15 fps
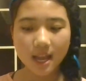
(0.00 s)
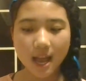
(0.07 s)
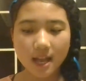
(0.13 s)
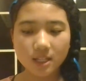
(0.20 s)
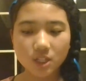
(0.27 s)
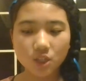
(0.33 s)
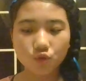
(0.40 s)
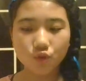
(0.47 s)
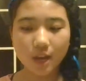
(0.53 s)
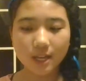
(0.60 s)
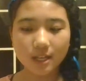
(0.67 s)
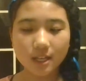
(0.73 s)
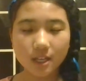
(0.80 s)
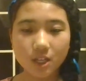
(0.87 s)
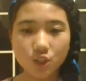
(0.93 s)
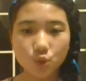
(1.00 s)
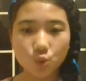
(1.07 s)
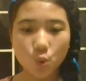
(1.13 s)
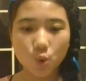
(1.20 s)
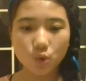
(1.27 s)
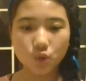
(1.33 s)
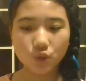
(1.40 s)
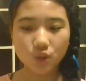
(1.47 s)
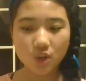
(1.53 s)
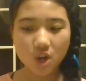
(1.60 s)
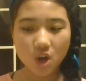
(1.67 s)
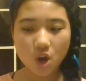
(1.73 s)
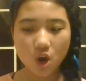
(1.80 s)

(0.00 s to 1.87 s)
has already exhausted